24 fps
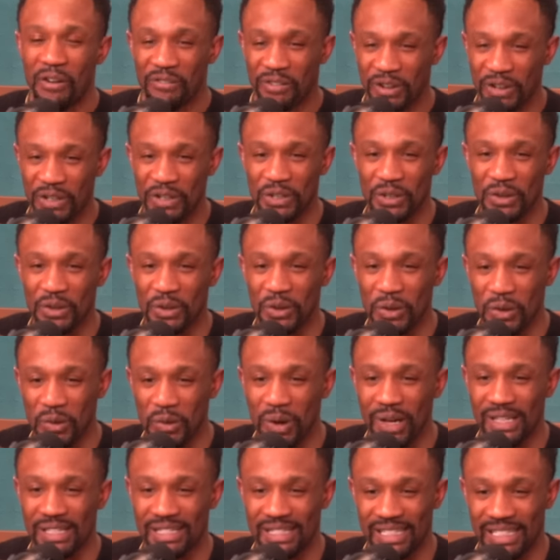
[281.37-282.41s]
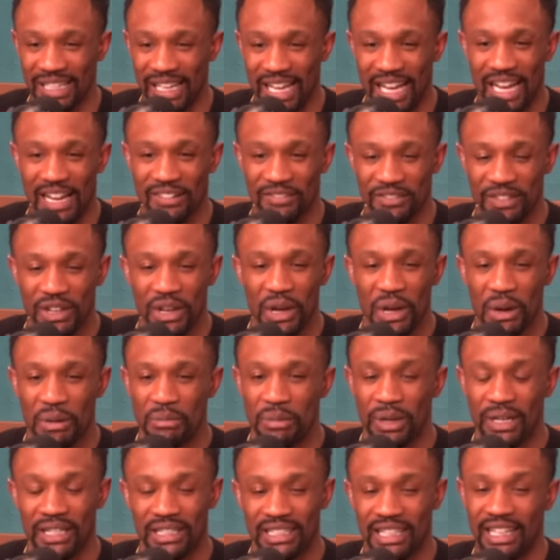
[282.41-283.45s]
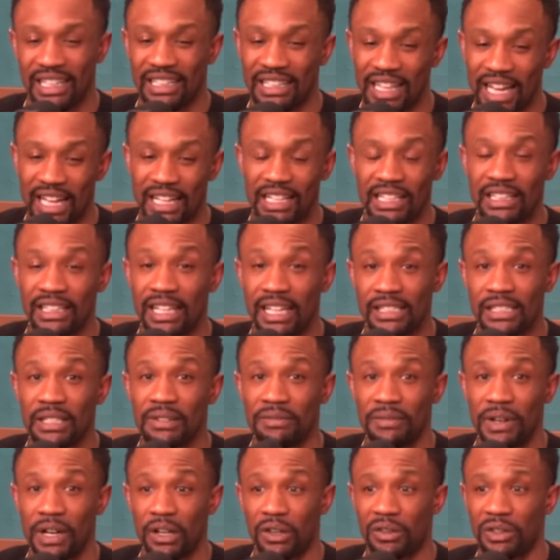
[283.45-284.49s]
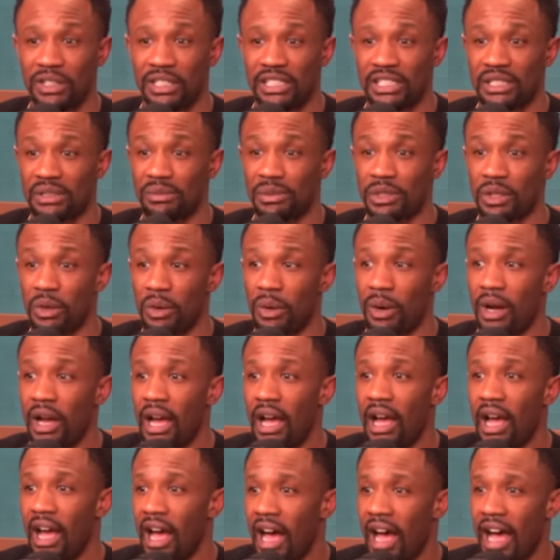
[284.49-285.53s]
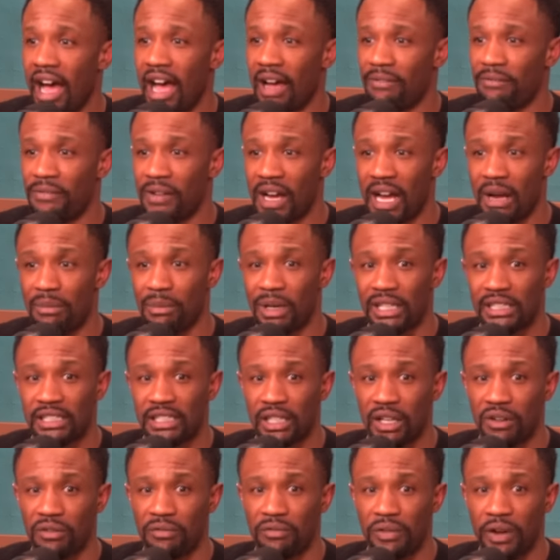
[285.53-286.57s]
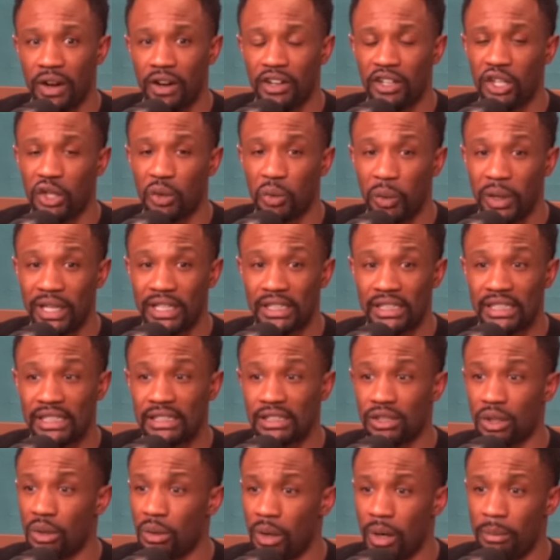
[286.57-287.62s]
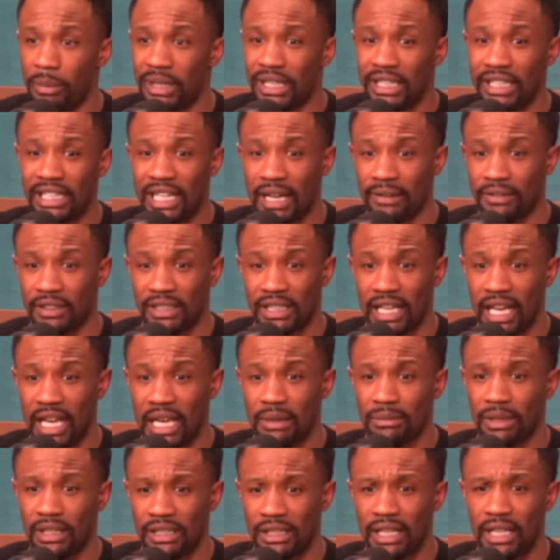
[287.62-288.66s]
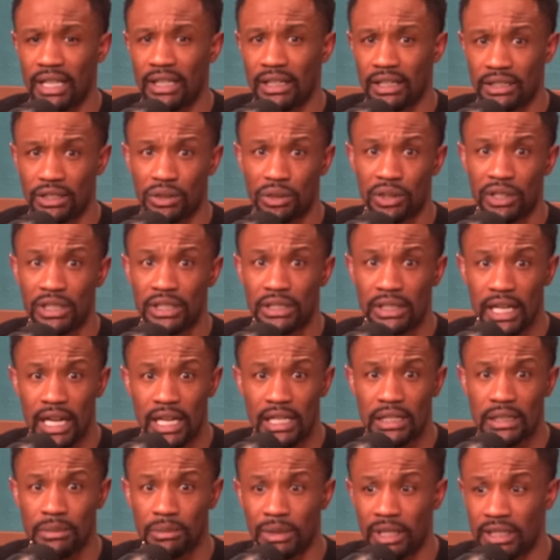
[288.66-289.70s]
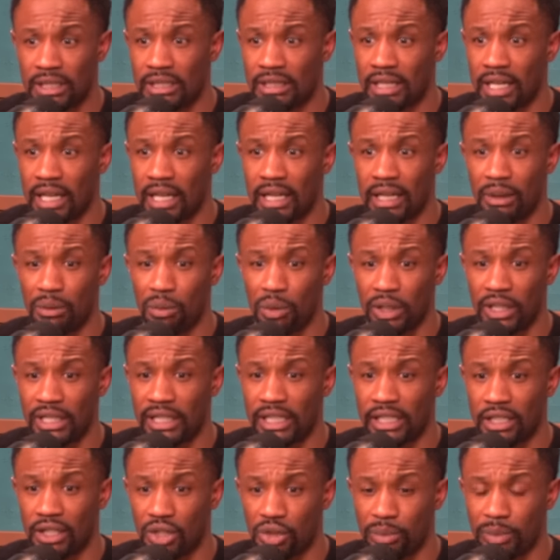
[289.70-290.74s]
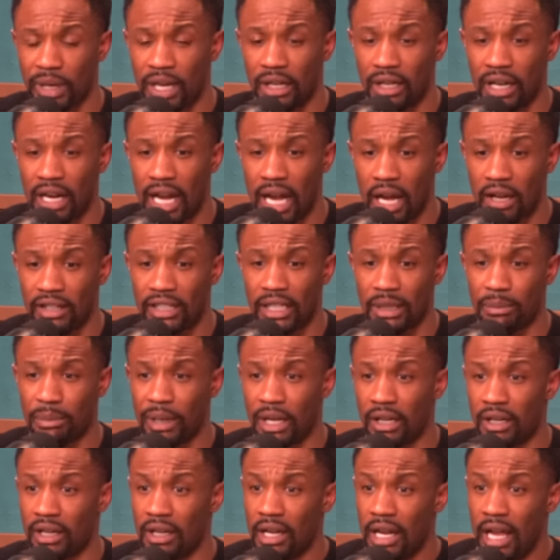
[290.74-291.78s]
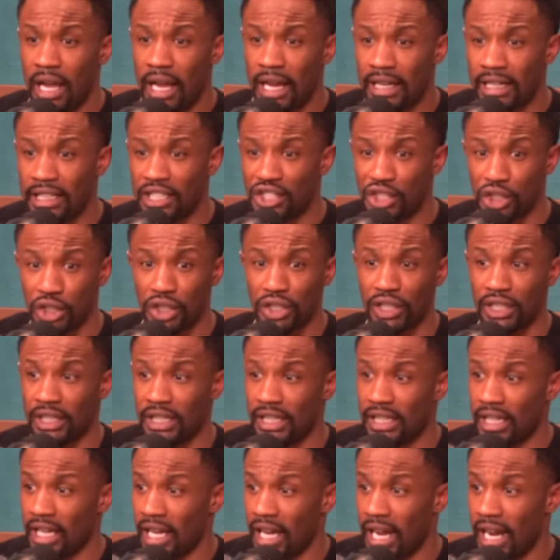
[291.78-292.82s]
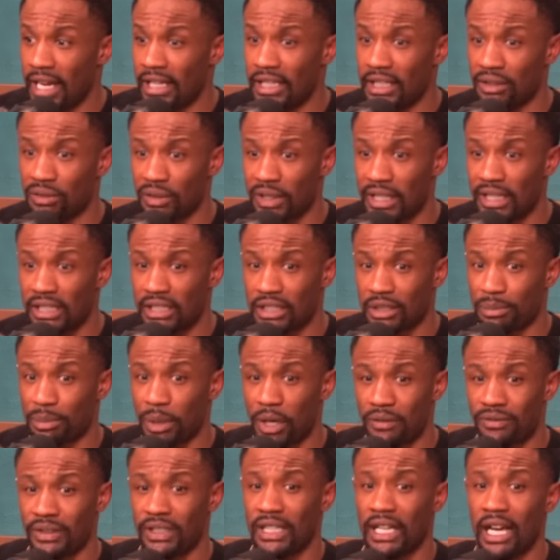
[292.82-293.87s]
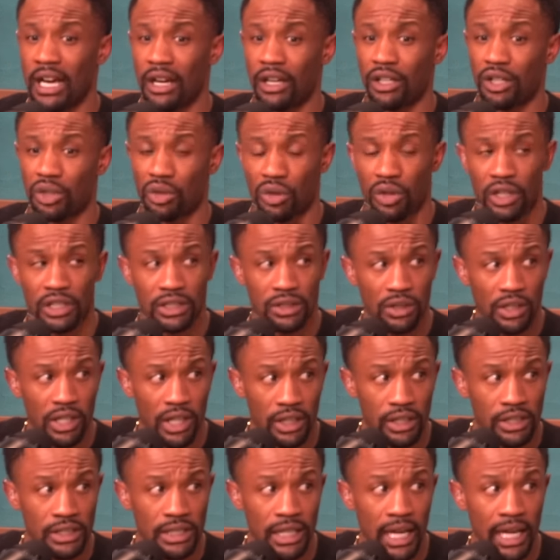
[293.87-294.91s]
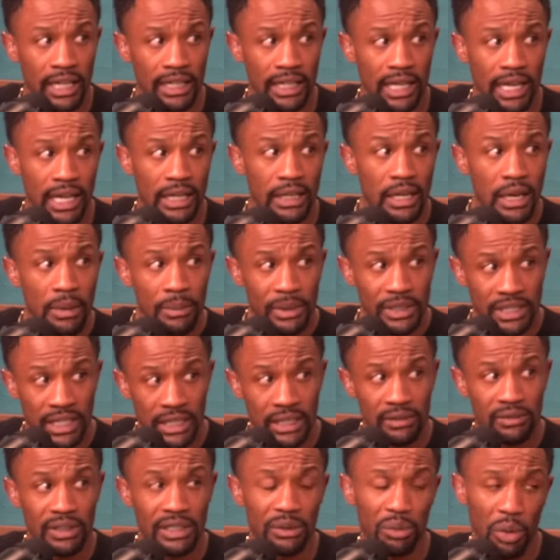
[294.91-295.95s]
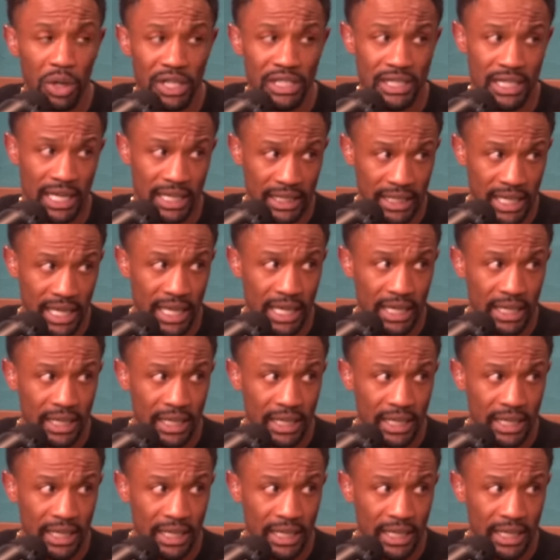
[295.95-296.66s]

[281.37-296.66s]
for you who wants to laugh. But yeah, that that's a fair criticism. So I find myself very quickly. So immediately after game, like, yeah, let's criticize him. Let's say what he can do better, how he can get better, and he should. And Andy Reid is the perfect guy across on the other sideline because Andy Reid was that guy